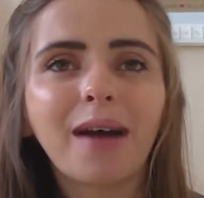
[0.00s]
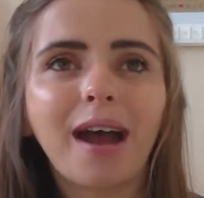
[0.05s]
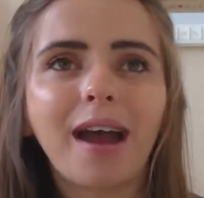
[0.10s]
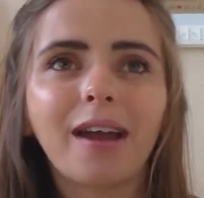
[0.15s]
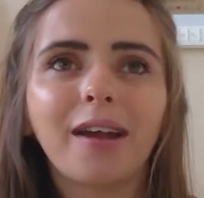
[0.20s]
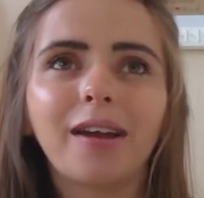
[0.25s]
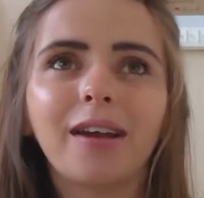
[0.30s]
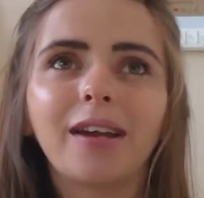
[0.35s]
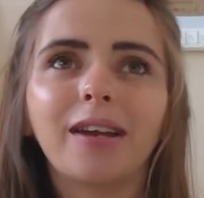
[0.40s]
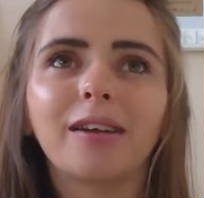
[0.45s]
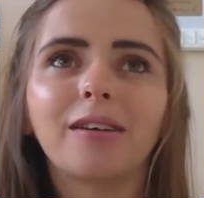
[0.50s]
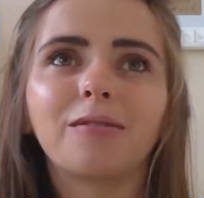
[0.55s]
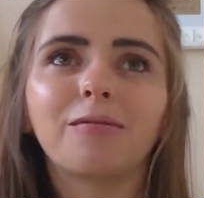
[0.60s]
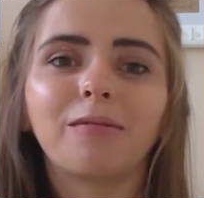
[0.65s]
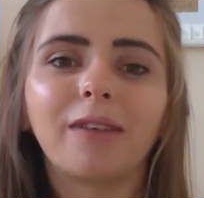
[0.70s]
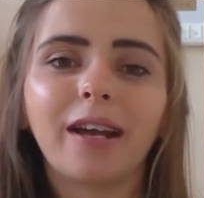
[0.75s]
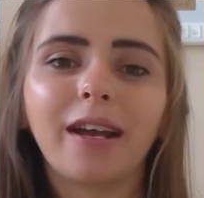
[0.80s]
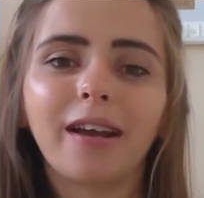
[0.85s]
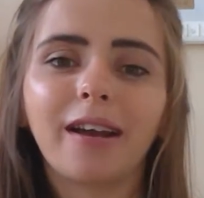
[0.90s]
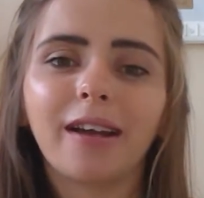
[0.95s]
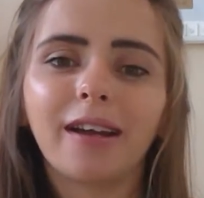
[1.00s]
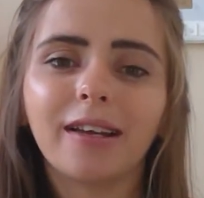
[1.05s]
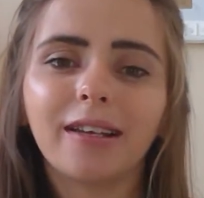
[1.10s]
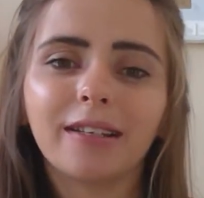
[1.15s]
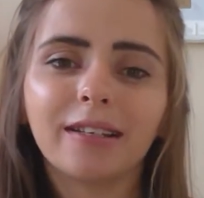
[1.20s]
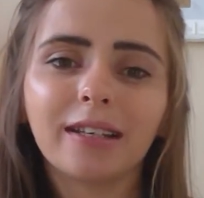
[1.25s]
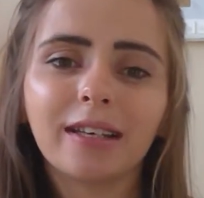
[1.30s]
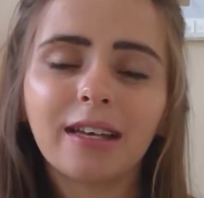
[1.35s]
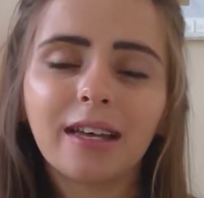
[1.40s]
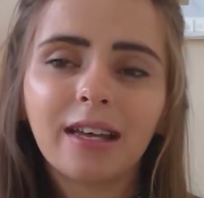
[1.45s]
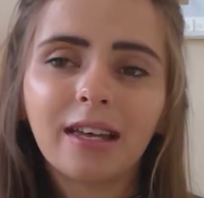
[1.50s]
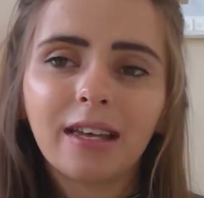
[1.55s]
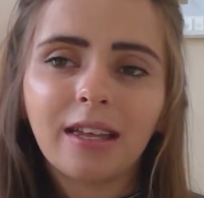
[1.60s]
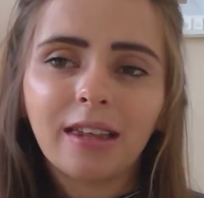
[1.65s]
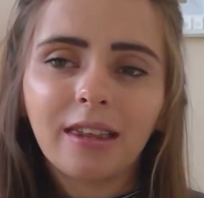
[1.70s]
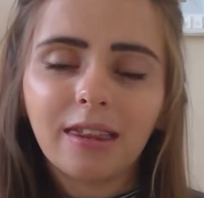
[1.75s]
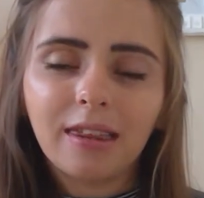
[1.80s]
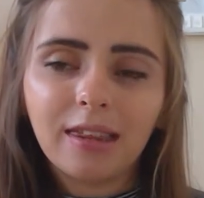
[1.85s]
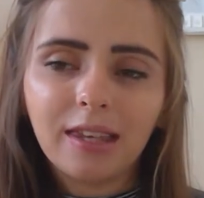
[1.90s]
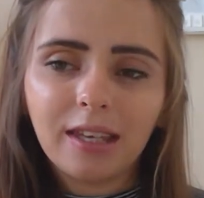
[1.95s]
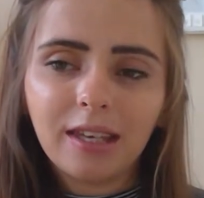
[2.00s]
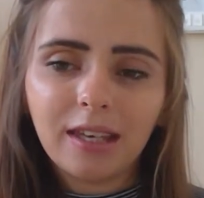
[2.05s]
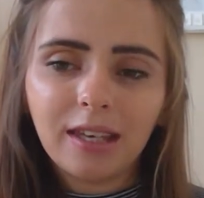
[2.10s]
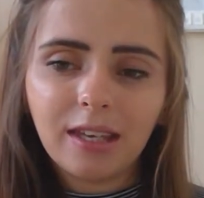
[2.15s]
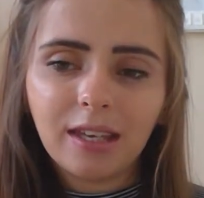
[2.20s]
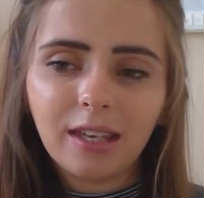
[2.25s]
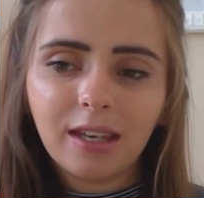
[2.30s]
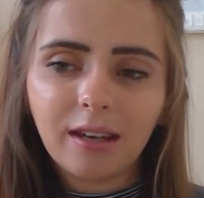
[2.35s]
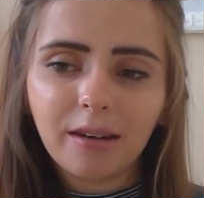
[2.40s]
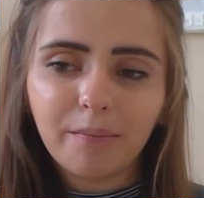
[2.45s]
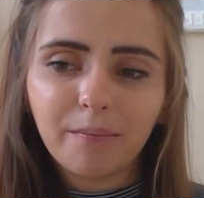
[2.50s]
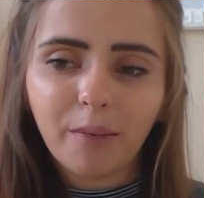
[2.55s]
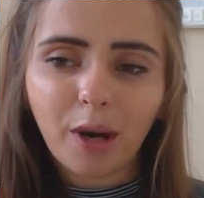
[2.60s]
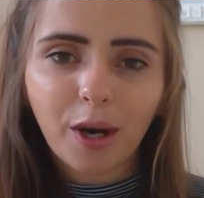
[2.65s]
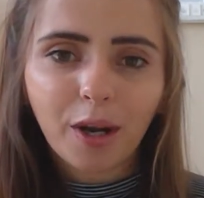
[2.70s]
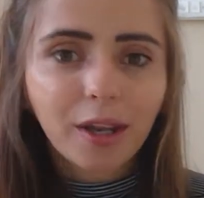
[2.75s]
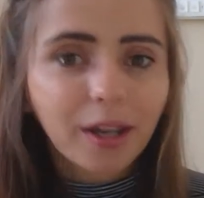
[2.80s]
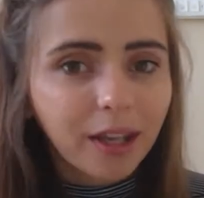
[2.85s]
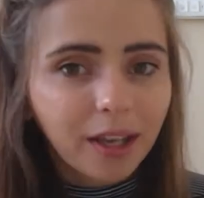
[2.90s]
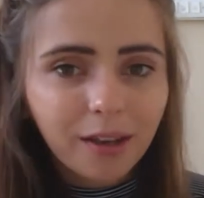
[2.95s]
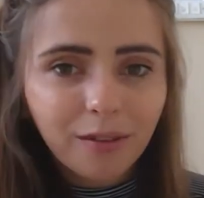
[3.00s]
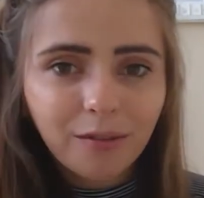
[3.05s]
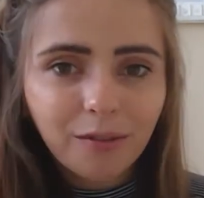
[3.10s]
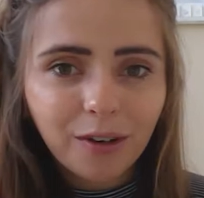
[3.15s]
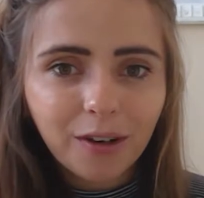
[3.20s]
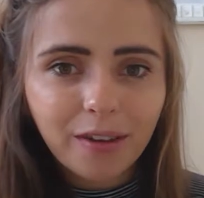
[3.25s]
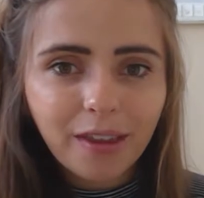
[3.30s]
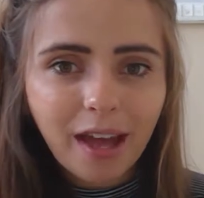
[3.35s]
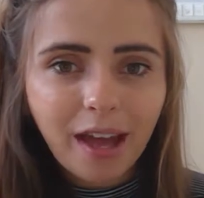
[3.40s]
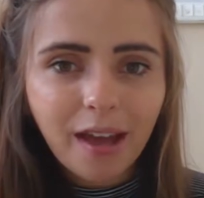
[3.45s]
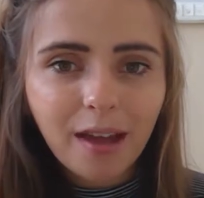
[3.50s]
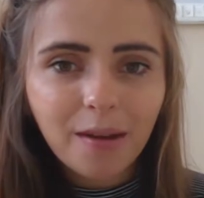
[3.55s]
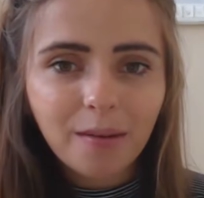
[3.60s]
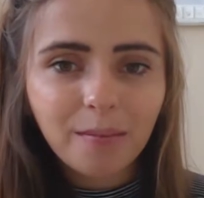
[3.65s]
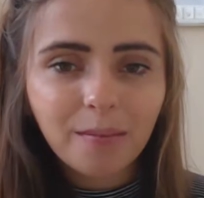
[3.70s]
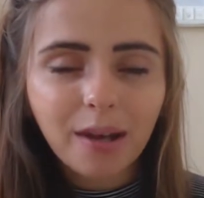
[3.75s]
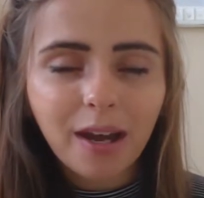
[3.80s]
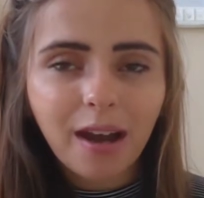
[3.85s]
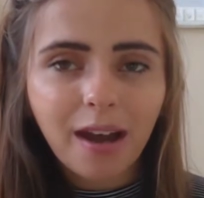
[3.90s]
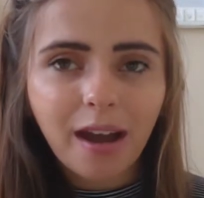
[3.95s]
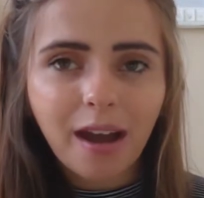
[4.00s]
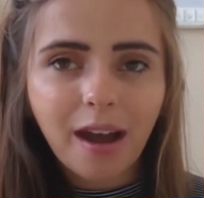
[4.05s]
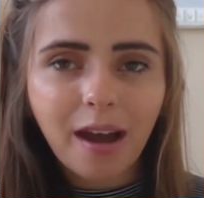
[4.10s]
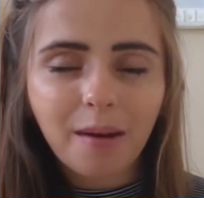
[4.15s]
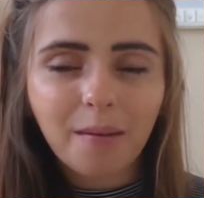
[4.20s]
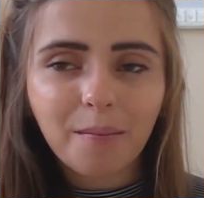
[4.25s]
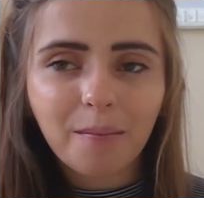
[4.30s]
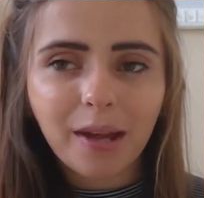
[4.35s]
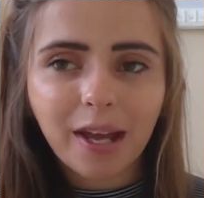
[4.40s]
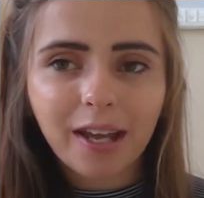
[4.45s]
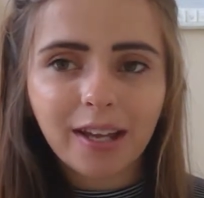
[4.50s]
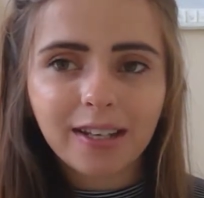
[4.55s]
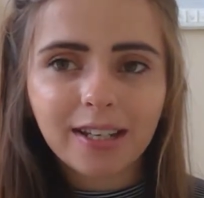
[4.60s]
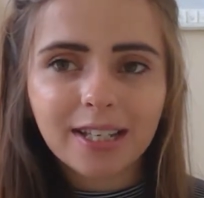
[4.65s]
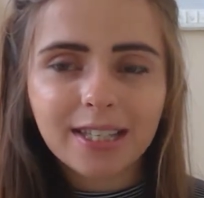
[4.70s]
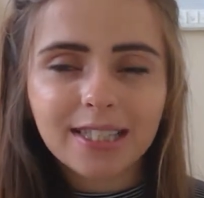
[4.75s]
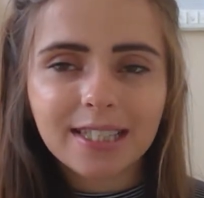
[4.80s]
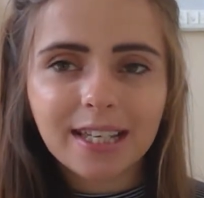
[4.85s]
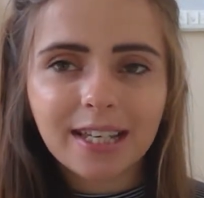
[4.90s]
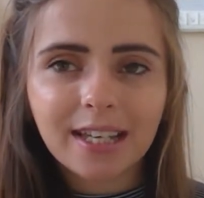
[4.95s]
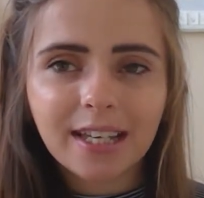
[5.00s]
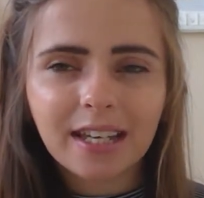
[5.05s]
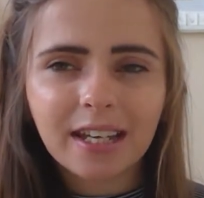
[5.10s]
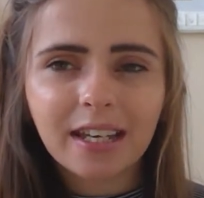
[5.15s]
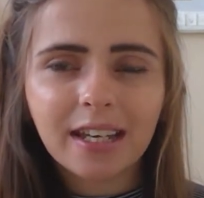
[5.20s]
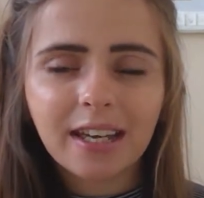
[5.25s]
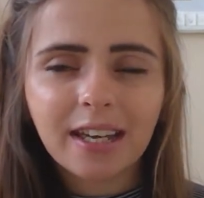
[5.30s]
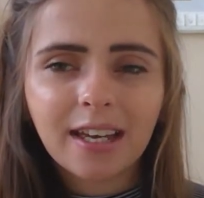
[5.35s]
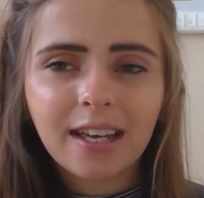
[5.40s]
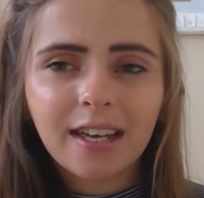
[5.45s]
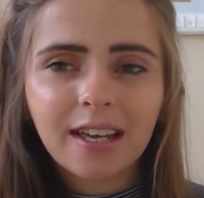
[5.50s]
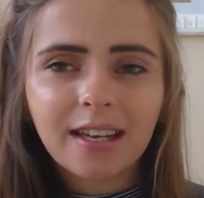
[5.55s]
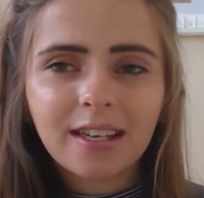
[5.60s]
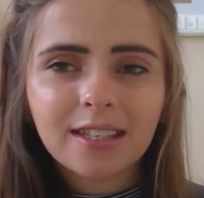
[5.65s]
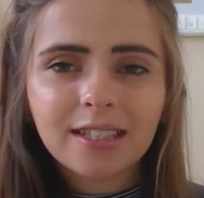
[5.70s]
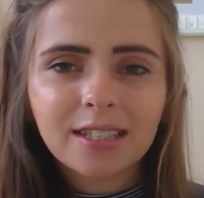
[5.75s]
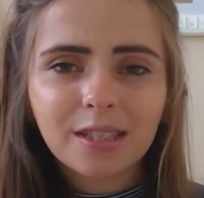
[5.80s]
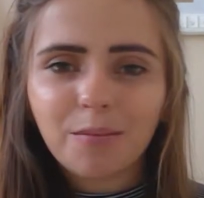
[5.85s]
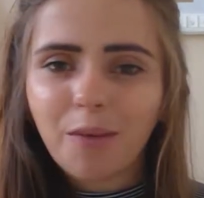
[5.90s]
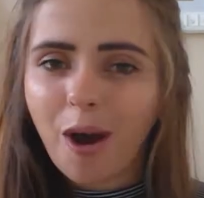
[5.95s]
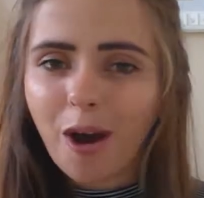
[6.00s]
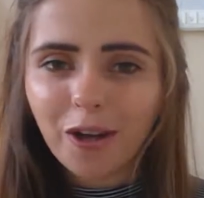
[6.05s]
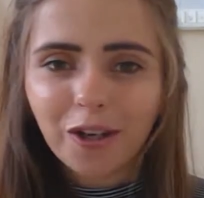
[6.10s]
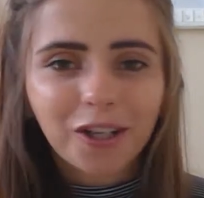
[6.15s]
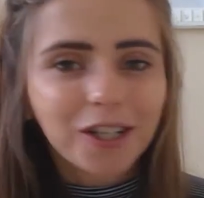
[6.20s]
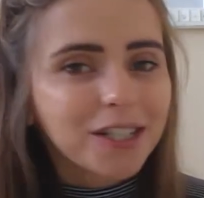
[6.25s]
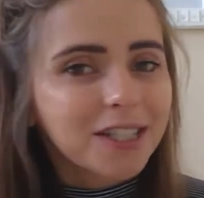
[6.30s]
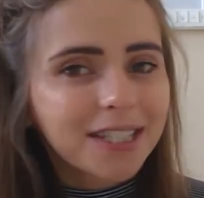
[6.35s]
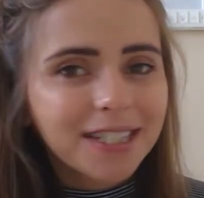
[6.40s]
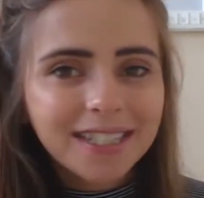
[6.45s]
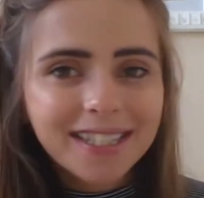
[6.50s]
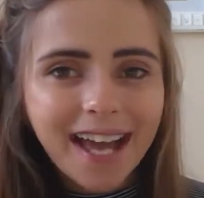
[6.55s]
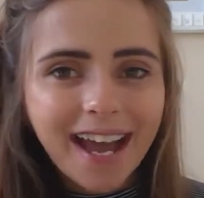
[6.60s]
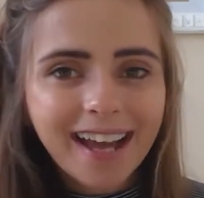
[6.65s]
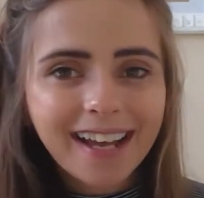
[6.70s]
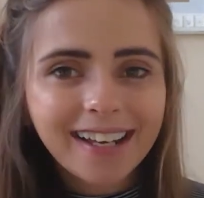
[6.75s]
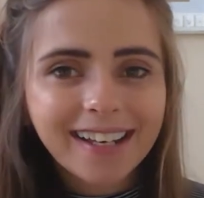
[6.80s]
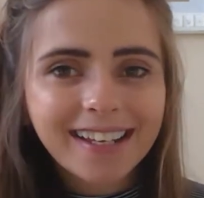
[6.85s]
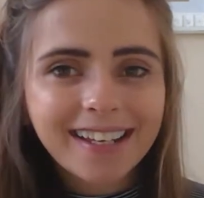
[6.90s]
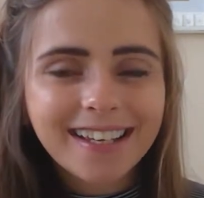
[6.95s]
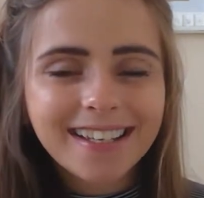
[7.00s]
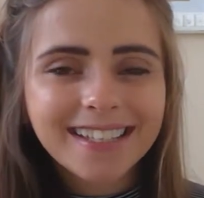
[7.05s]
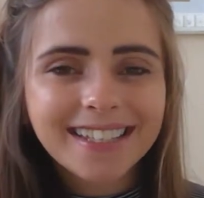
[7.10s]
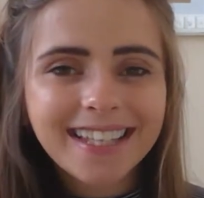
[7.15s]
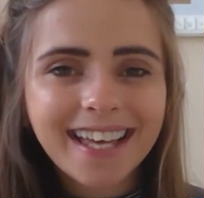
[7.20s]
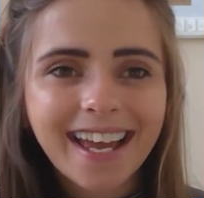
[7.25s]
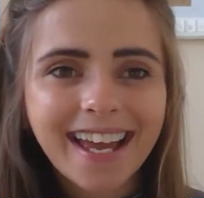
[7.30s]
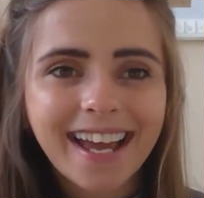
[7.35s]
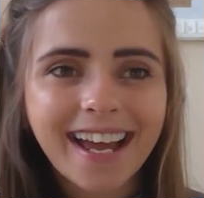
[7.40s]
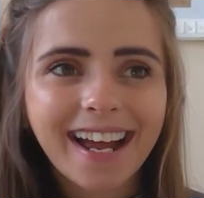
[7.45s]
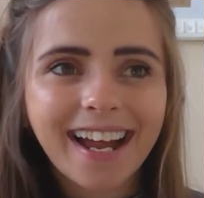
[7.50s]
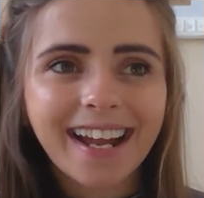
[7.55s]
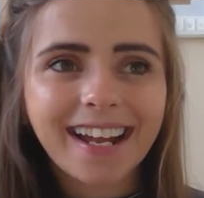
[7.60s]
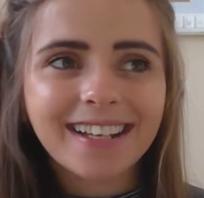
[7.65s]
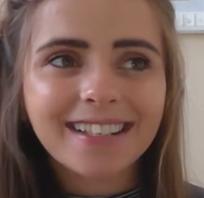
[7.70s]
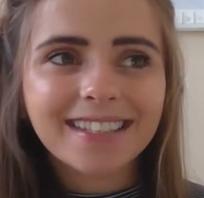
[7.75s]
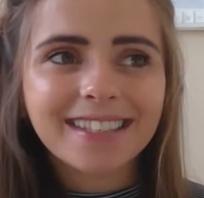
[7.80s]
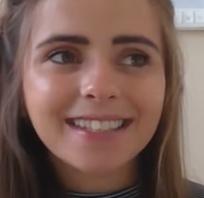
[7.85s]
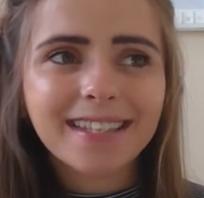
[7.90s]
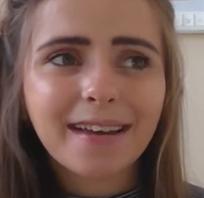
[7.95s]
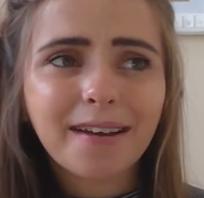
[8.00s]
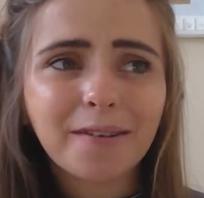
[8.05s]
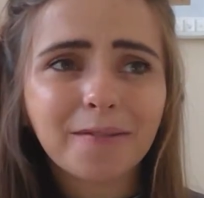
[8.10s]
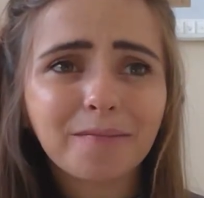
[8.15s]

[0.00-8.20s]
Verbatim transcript: I ran the marketing for them, um, and I did some honor societies, and